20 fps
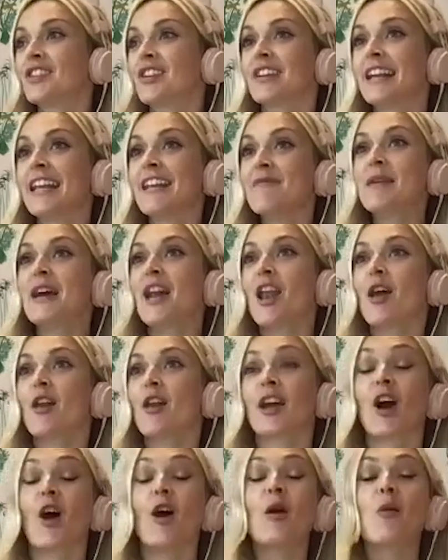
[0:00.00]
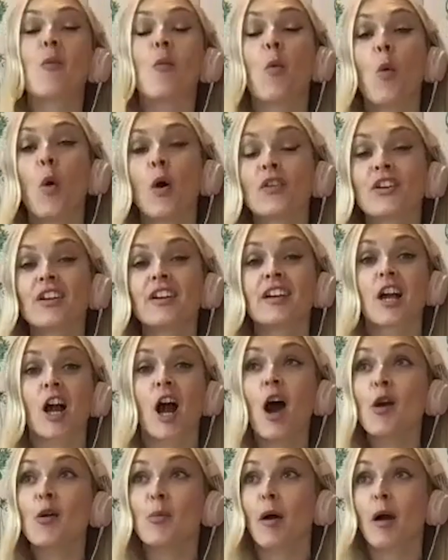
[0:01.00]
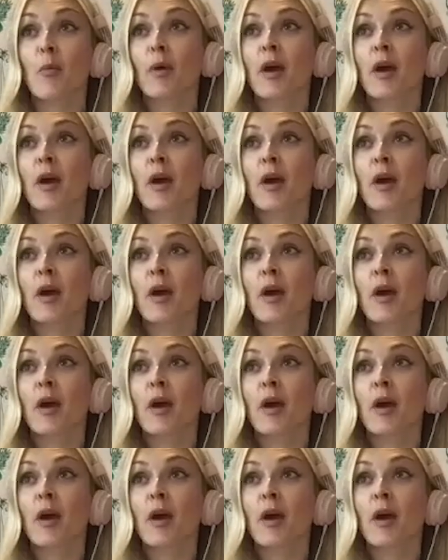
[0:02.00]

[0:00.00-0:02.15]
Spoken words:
Leave me alone. Like, I wouldn't cope.